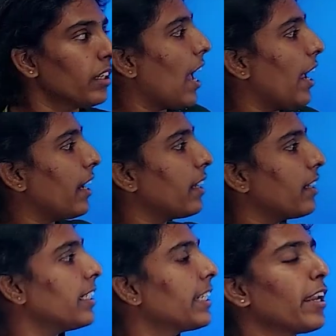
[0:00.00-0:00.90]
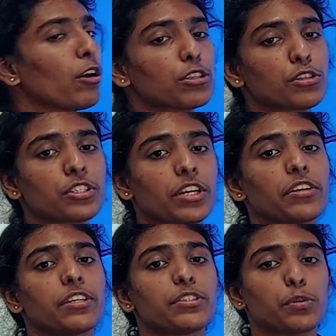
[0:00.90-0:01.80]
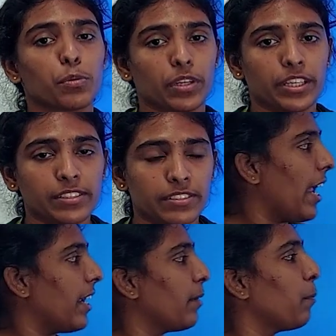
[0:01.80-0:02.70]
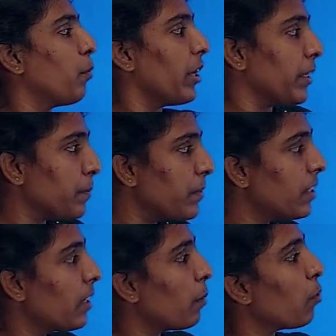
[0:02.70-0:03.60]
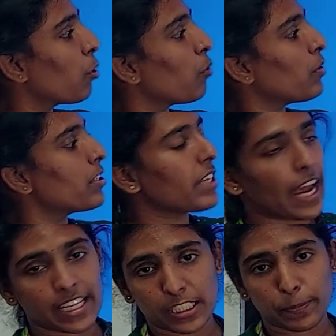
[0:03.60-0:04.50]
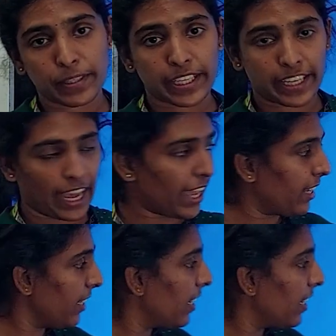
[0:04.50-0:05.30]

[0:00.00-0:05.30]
and it can also generate stories and poems. Moreover, ChatGPT can